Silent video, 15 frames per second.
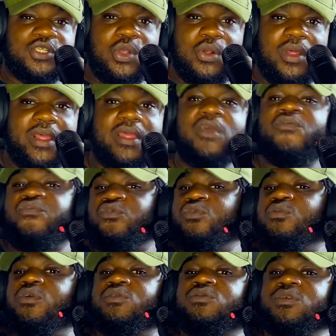So
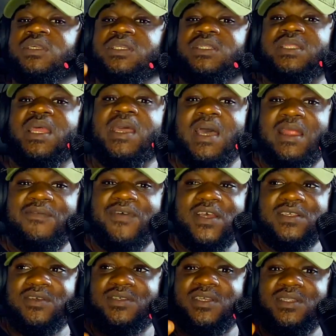if you want to take
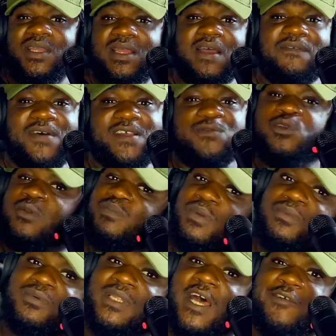advice, I'll say take advice from the
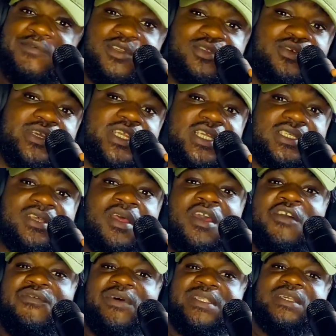people that have been doing it
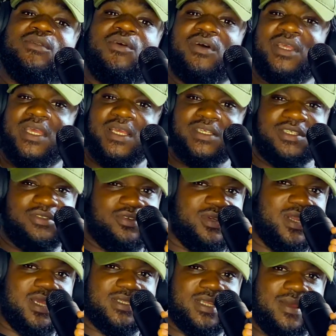for the longest.
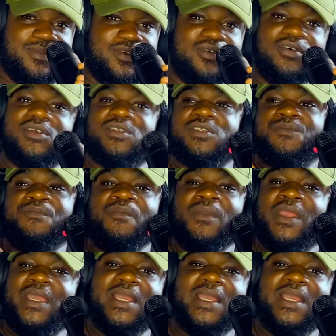Do you understand? Because